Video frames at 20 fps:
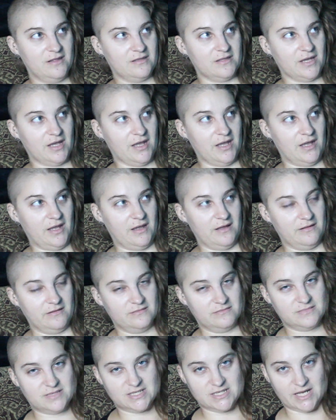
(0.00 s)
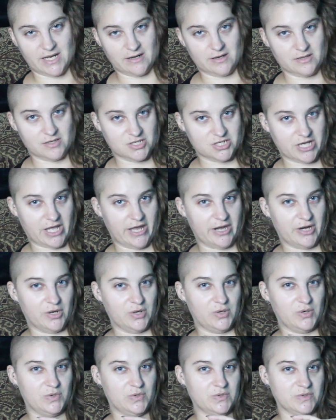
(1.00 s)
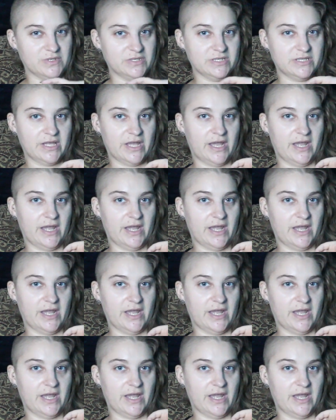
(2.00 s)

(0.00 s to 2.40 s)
They stay into the shadows.